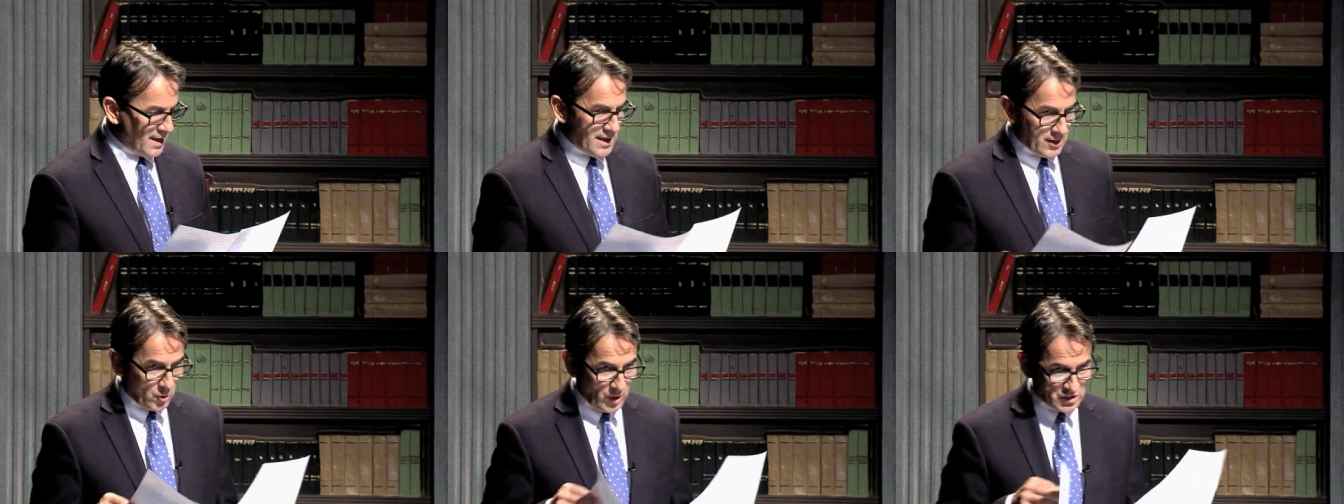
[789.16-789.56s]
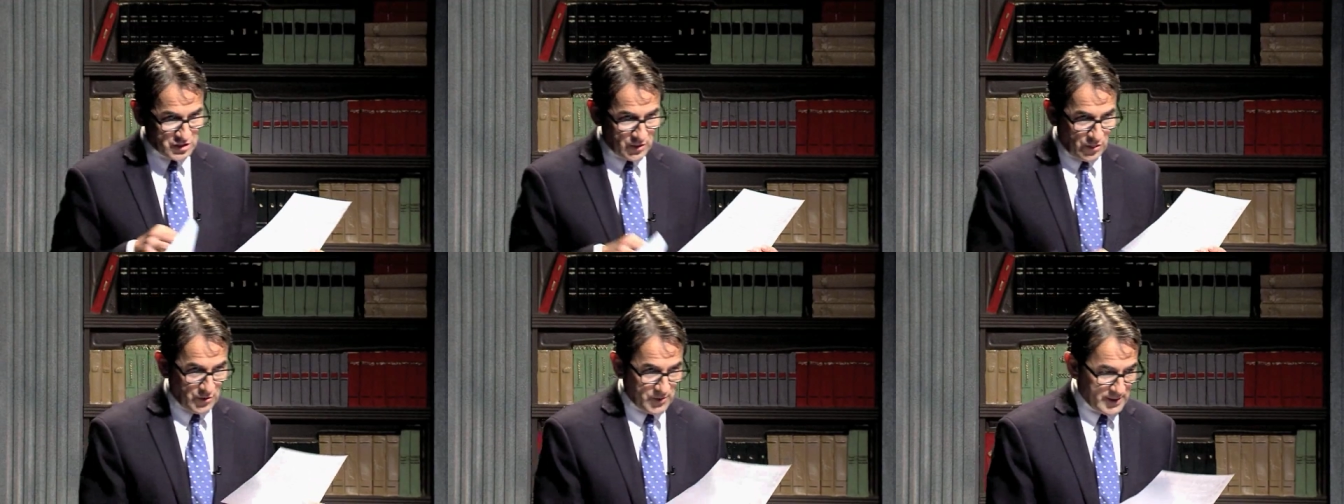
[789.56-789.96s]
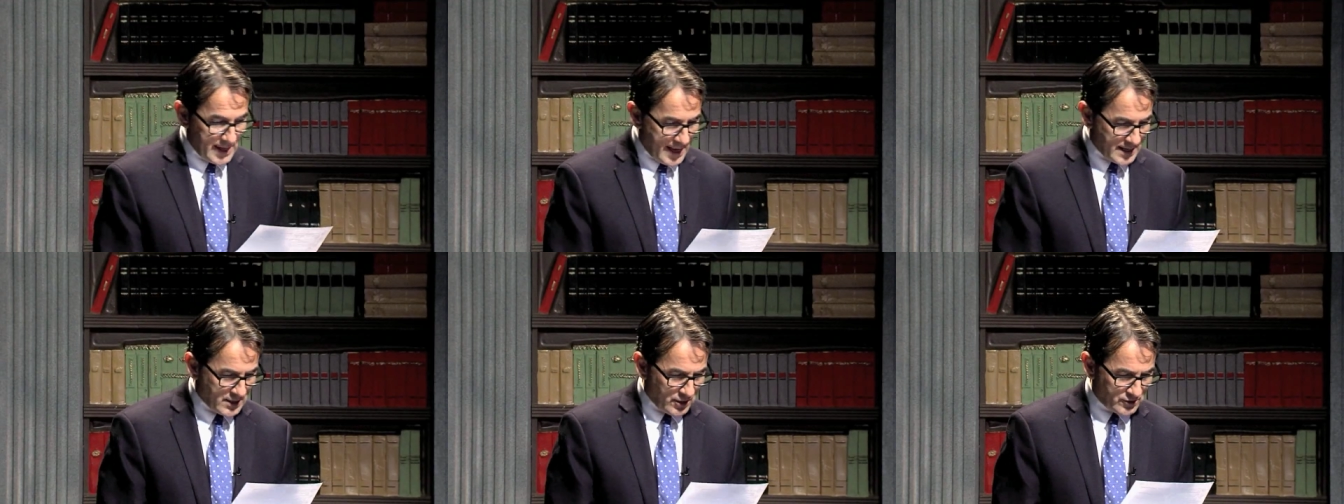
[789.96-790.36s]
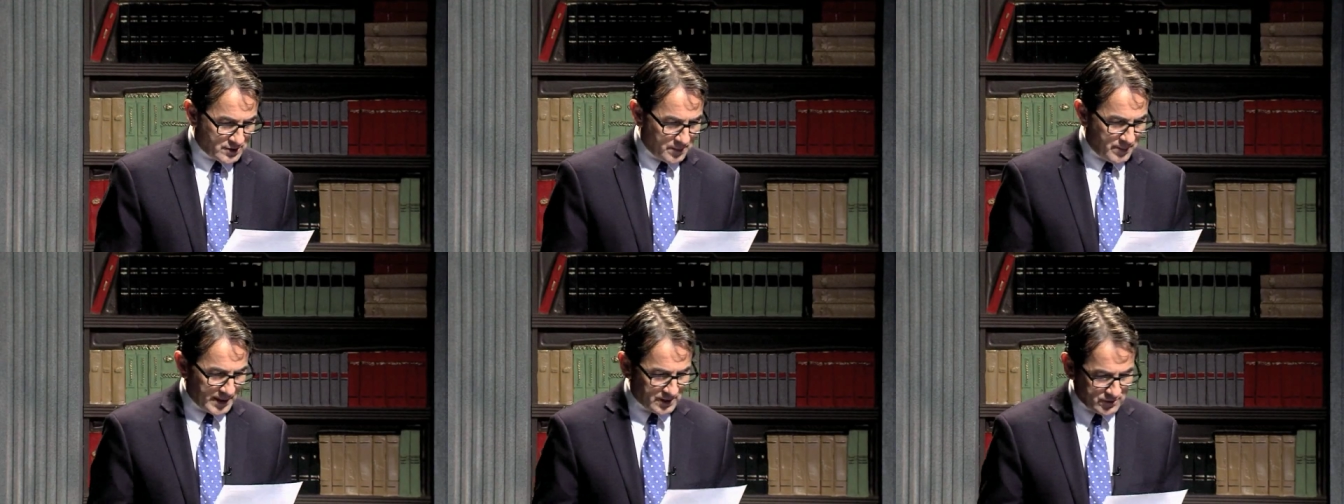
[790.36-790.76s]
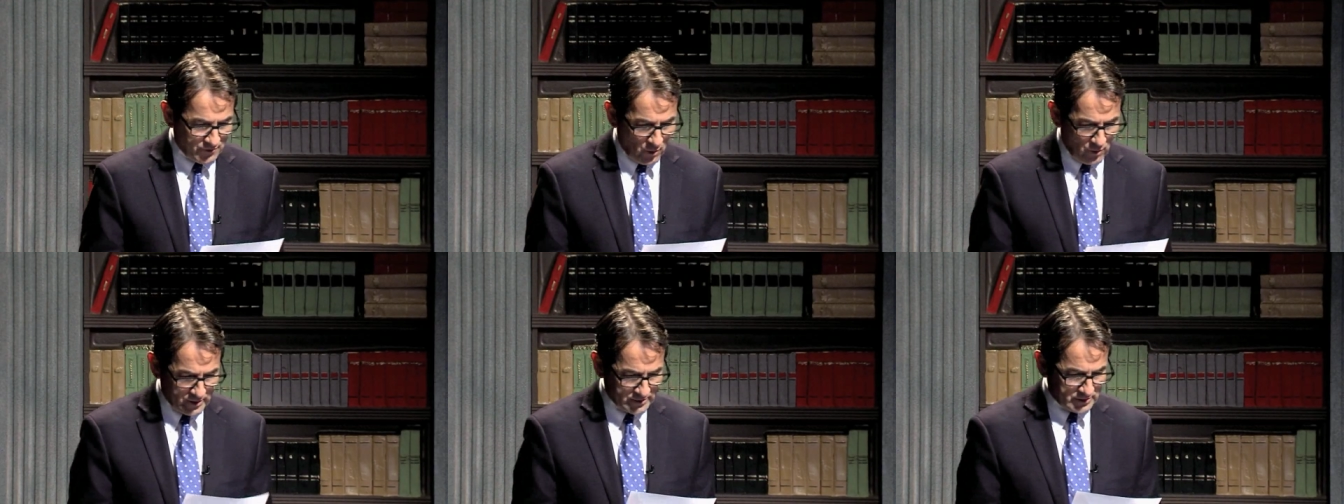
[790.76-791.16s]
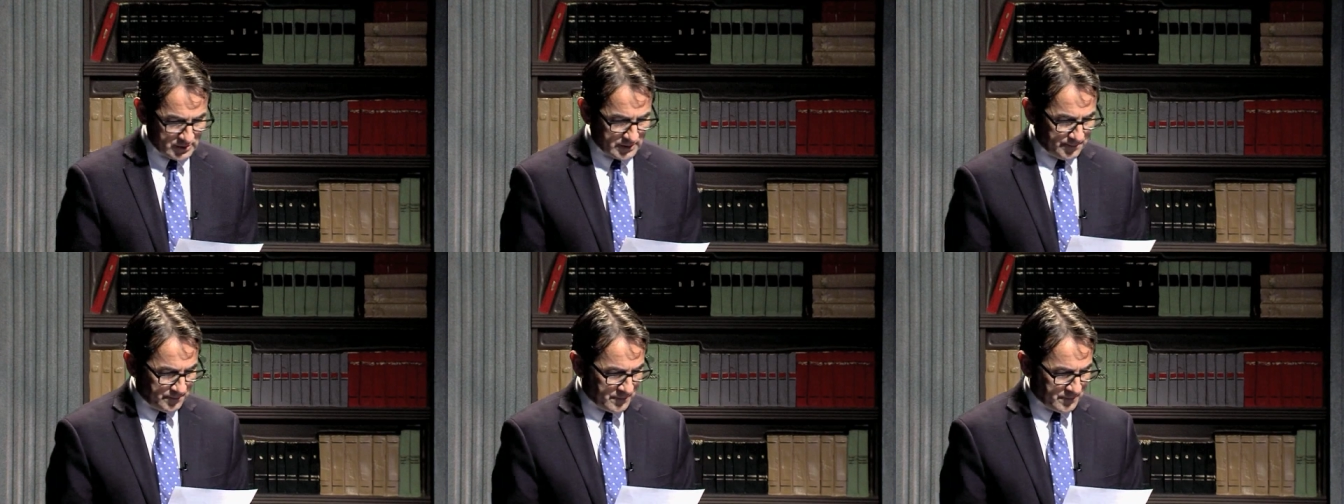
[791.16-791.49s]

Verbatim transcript: Question 38 goes to Binks Forest.